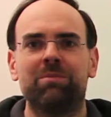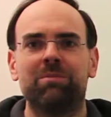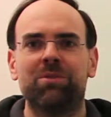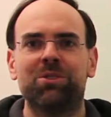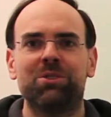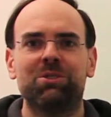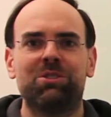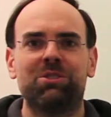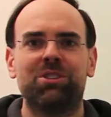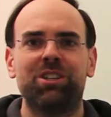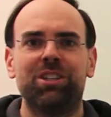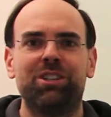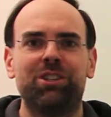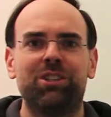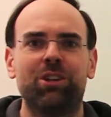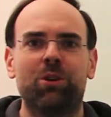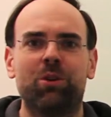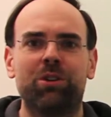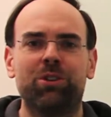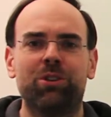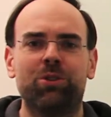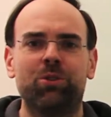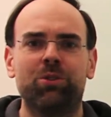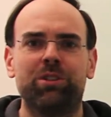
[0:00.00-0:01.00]
the CTO
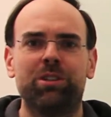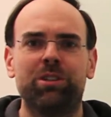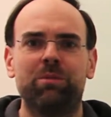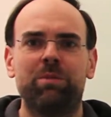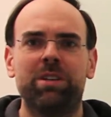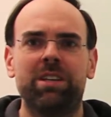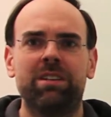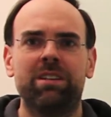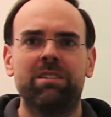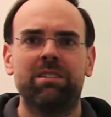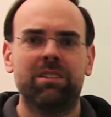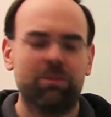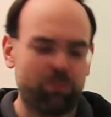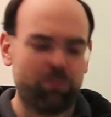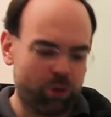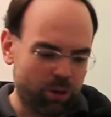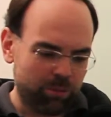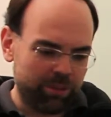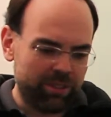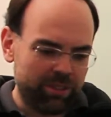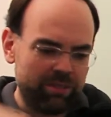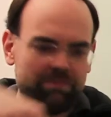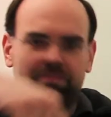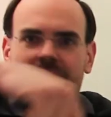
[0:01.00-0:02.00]
at NuoDB. It
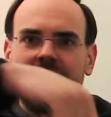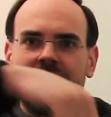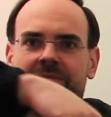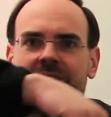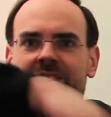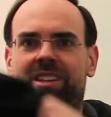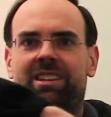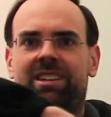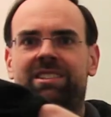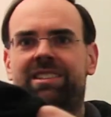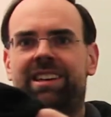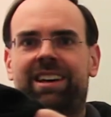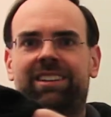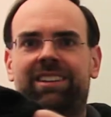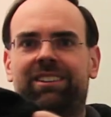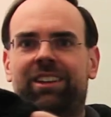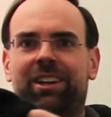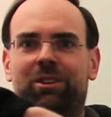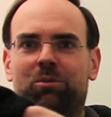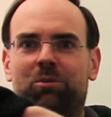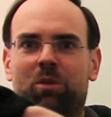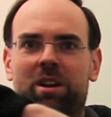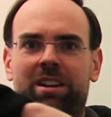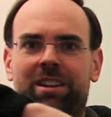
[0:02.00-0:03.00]
probably says that
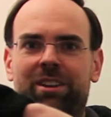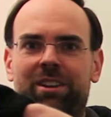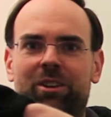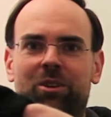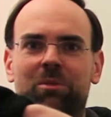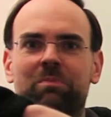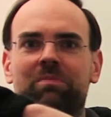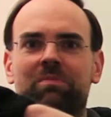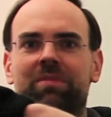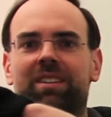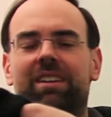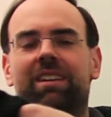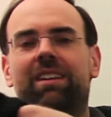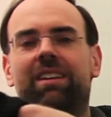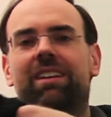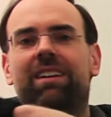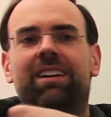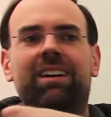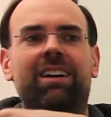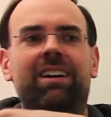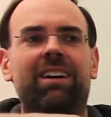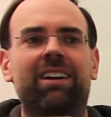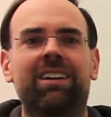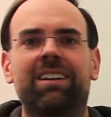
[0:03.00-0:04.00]
like right here.
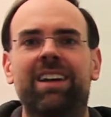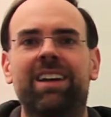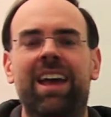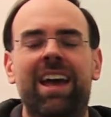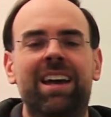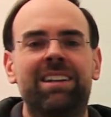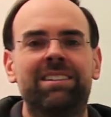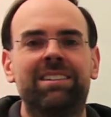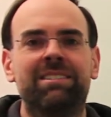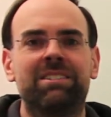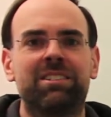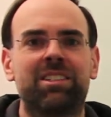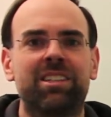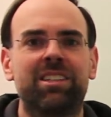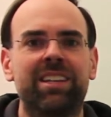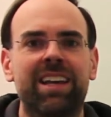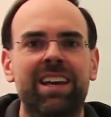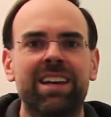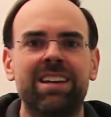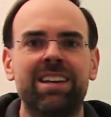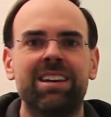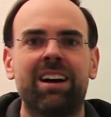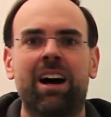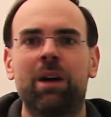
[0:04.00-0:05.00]
And
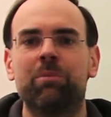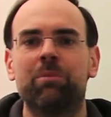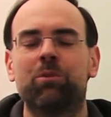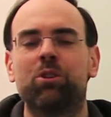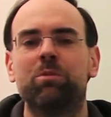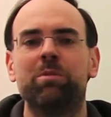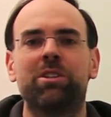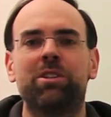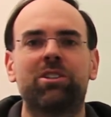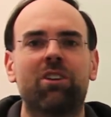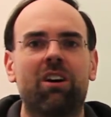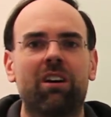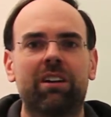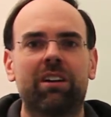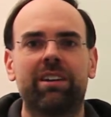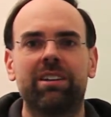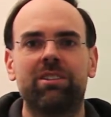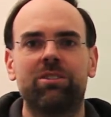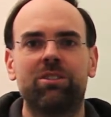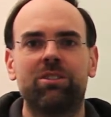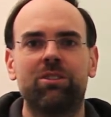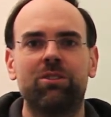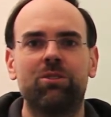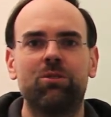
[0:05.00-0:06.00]
today I'm going to be talking
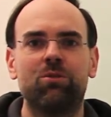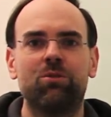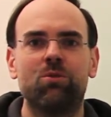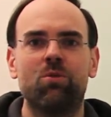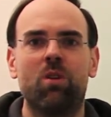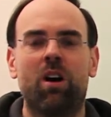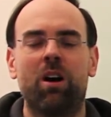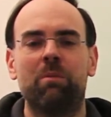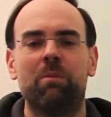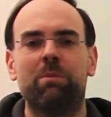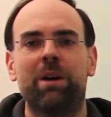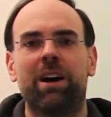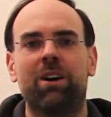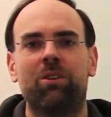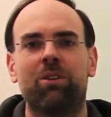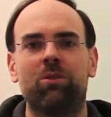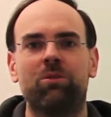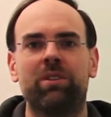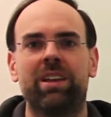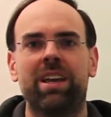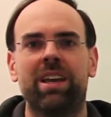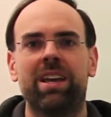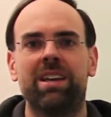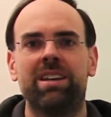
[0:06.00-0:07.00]
to you
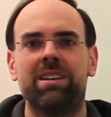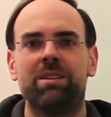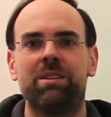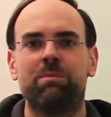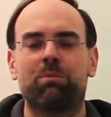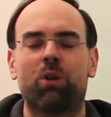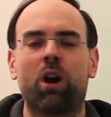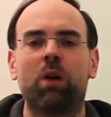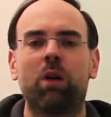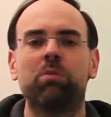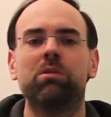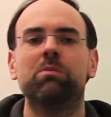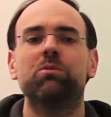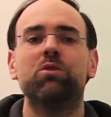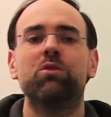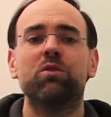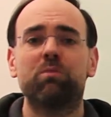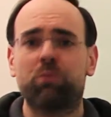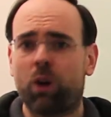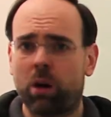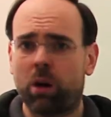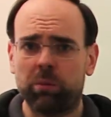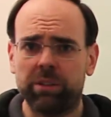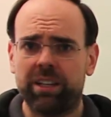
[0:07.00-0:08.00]
about a problem you've
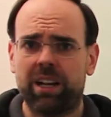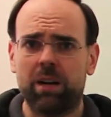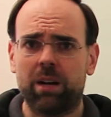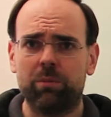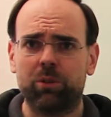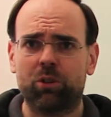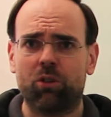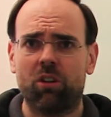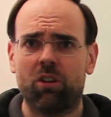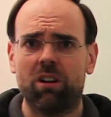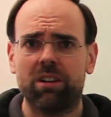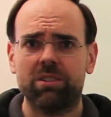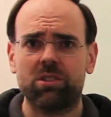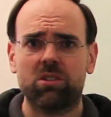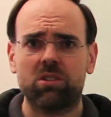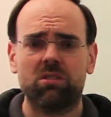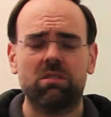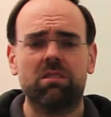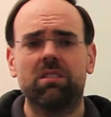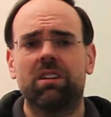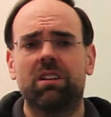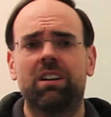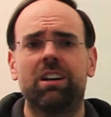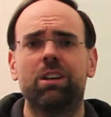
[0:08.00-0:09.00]
probably come
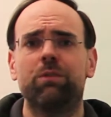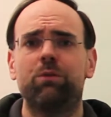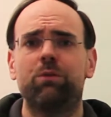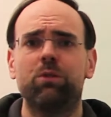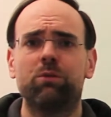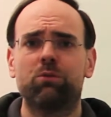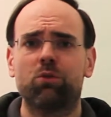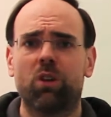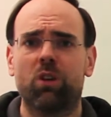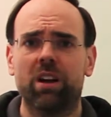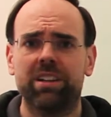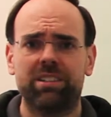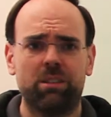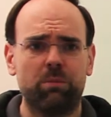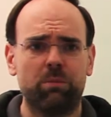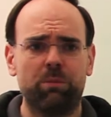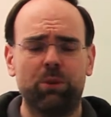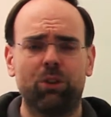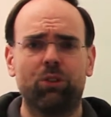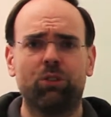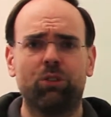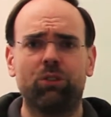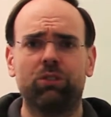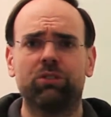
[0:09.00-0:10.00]
across if you've tried to
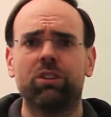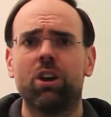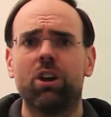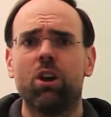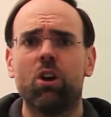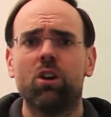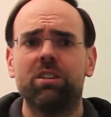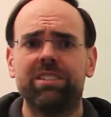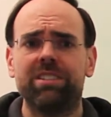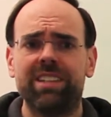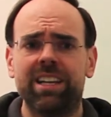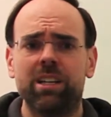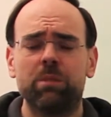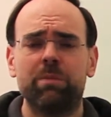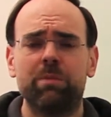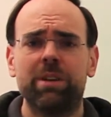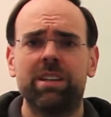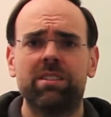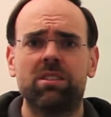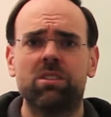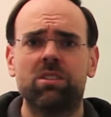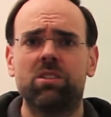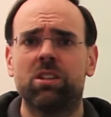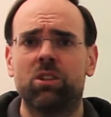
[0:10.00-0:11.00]
build
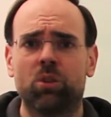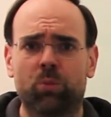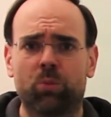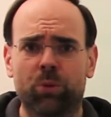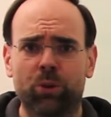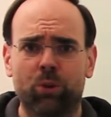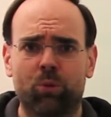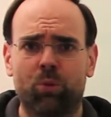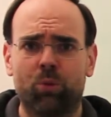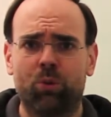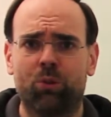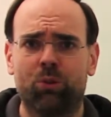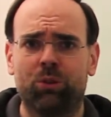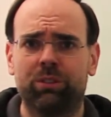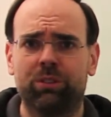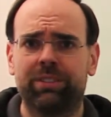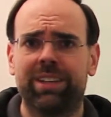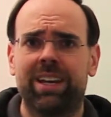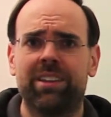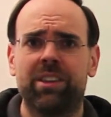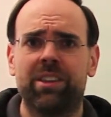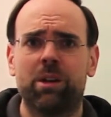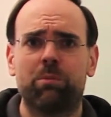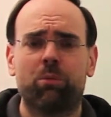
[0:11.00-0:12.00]
databases in the real world,
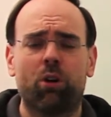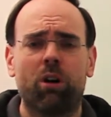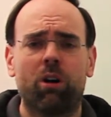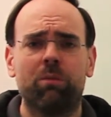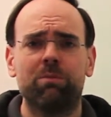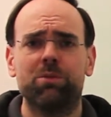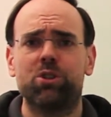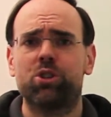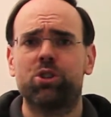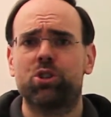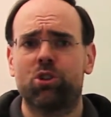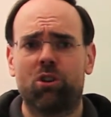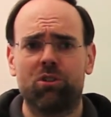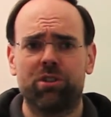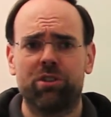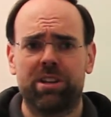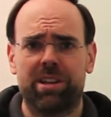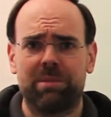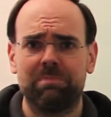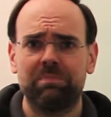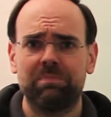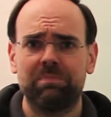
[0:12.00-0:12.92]
and that problem is sharding.